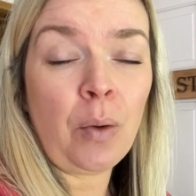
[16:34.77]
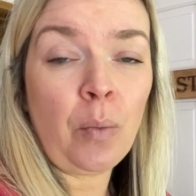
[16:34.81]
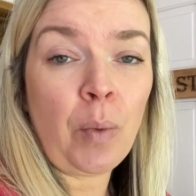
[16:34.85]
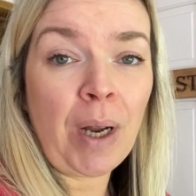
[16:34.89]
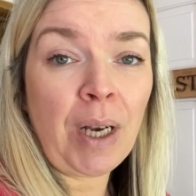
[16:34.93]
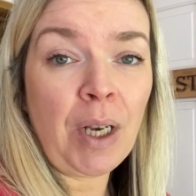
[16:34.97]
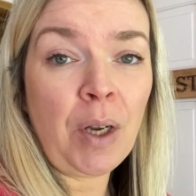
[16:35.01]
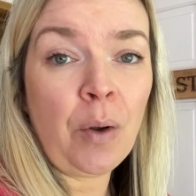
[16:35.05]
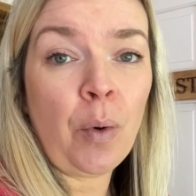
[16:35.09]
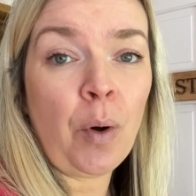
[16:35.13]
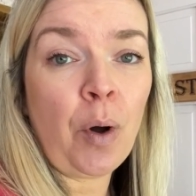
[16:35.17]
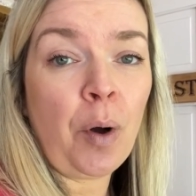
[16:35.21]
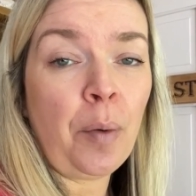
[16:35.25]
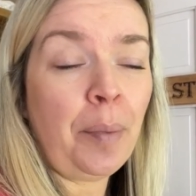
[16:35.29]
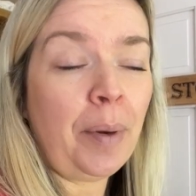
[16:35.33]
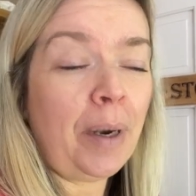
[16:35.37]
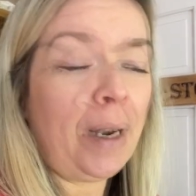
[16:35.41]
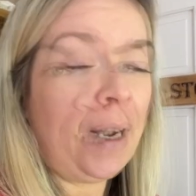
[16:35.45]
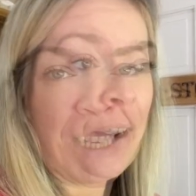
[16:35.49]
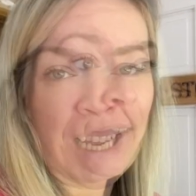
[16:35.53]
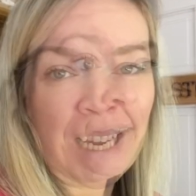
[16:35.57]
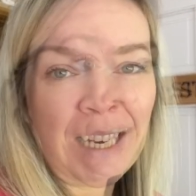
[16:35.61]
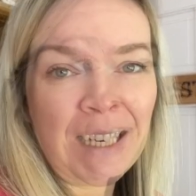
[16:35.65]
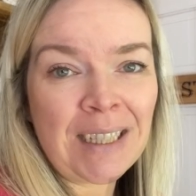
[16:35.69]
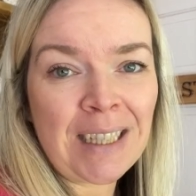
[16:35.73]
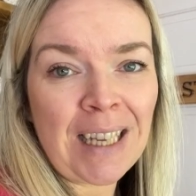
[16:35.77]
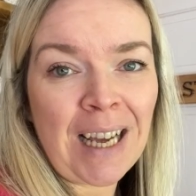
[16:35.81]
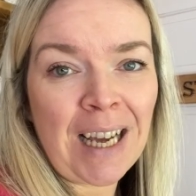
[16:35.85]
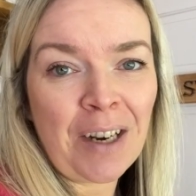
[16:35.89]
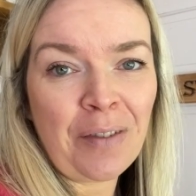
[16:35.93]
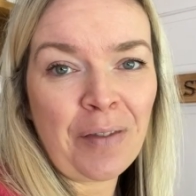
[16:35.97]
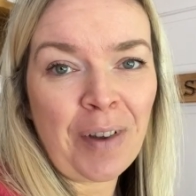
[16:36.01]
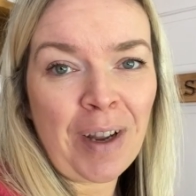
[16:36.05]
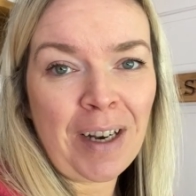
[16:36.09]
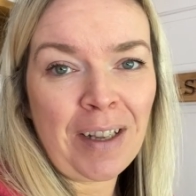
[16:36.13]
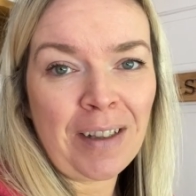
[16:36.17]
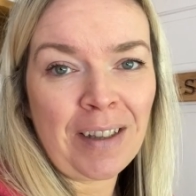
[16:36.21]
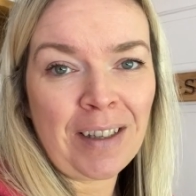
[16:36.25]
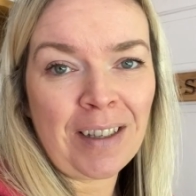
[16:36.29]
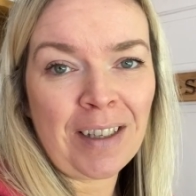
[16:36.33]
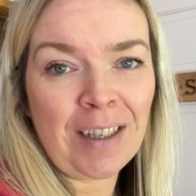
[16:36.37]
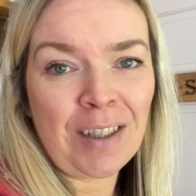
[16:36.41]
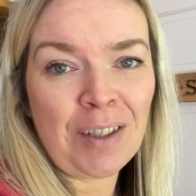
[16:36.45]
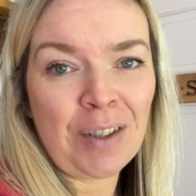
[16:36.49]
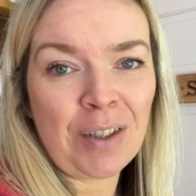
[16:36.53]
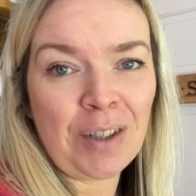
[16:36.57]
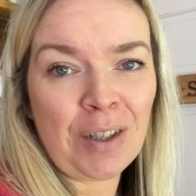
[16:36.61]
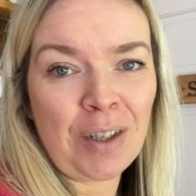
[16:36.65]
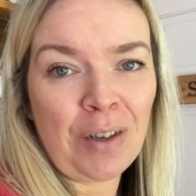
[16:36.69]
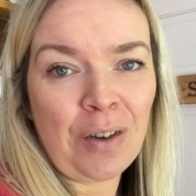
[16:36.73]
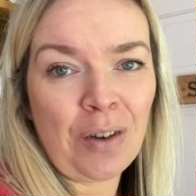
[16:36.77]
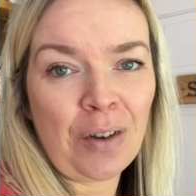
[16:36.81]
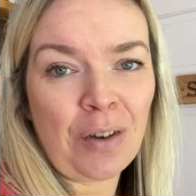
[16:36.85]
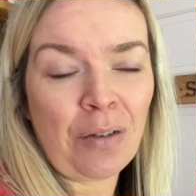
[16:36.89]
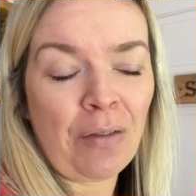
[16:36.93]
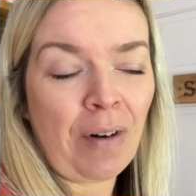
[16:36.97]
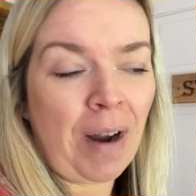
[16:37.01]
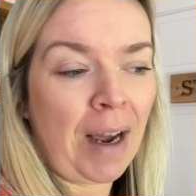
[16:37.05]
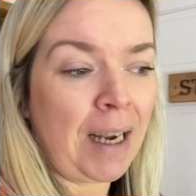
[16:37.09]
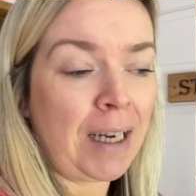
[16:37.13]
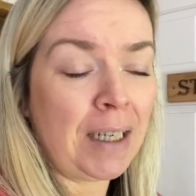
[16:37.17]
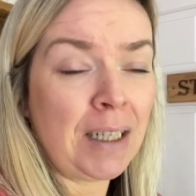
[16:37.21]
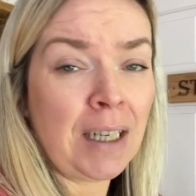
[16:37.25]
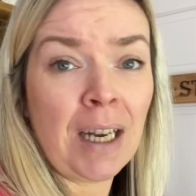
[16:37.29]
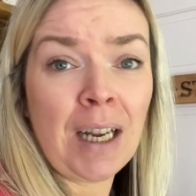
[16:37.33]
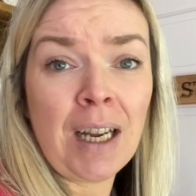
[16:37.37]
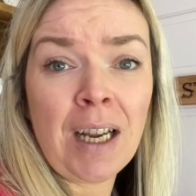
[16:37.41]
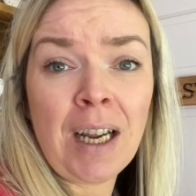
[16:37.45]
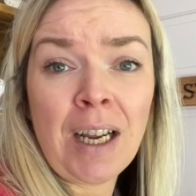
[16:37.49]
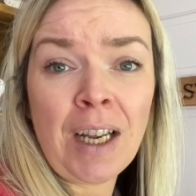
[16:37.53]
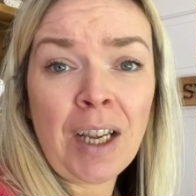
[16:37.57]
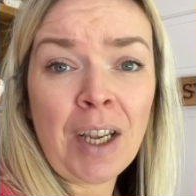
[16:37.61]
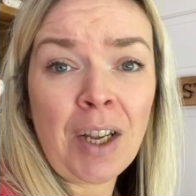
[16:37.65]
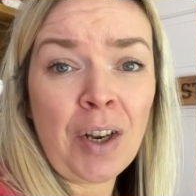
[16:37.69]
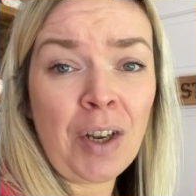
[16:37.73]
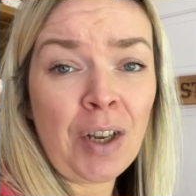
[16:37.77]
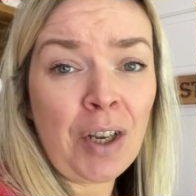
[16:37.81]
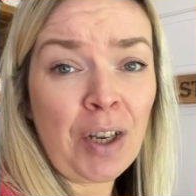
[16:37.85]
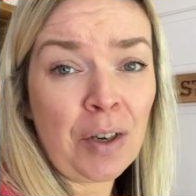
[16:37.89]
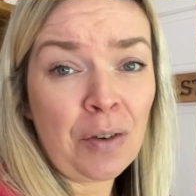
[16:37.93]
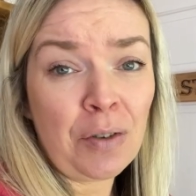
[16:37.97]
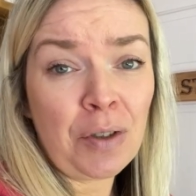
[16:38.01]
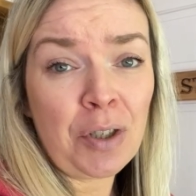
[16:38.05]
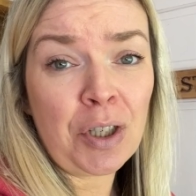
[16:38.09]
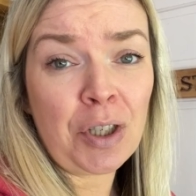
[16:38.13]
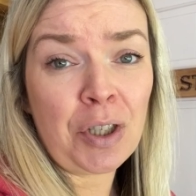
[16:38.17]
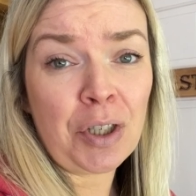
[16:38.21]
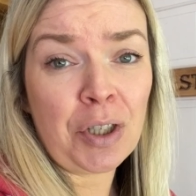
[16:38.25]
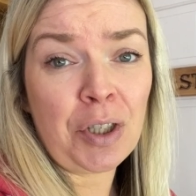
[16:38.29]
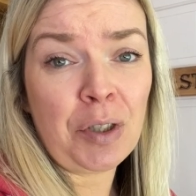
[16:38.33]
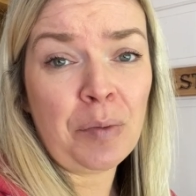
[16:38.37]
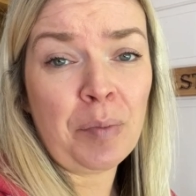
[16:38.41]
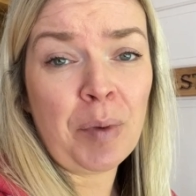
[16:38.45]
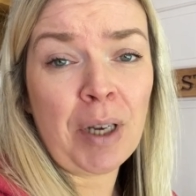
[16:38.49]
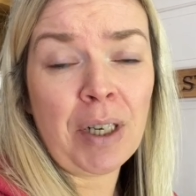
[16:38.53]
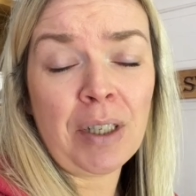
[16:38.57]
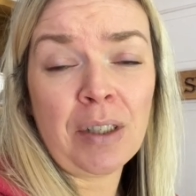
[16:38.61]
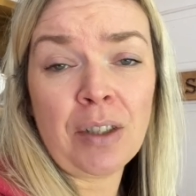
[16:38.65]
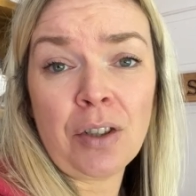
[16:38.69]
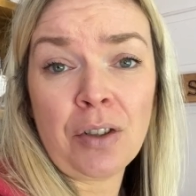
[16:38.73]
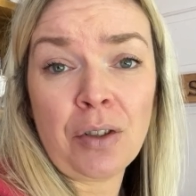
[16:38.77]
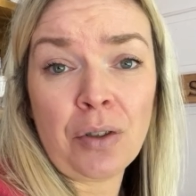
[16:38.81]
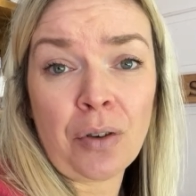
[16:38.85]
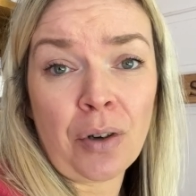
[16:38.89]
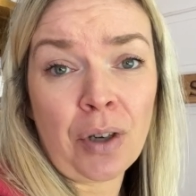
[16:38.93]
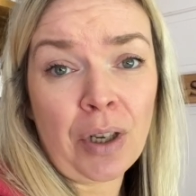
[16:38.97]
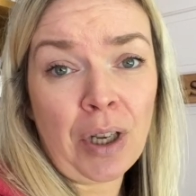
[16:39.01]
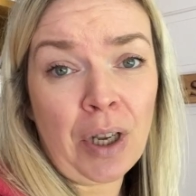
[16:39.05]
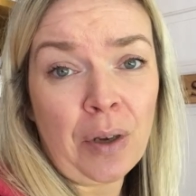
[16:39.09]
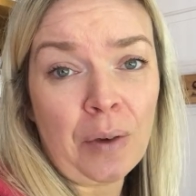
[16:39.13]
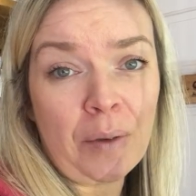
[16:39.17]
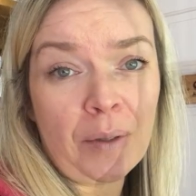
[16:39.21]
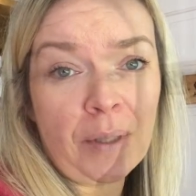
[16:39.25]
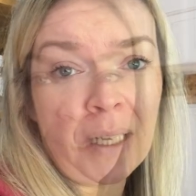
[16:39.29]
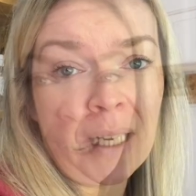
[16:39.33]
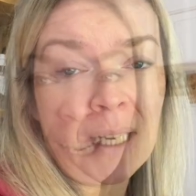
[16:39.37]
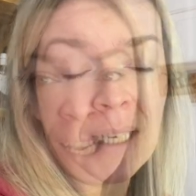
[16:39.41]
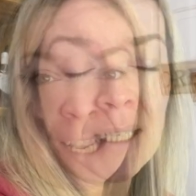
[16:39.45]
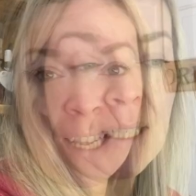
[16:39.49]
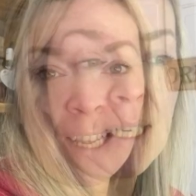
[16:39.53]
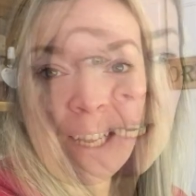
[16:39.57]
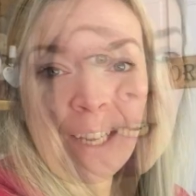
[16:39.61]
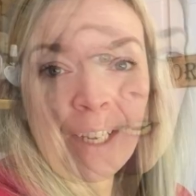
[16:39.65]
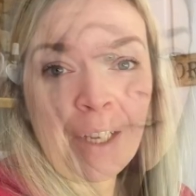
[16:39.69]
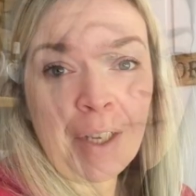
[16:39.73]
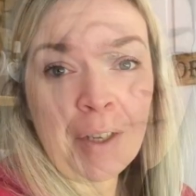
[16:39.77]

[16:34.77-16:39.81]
When you open it, if there's any sign of anything that doesn't look right, use your judgment, don't use it.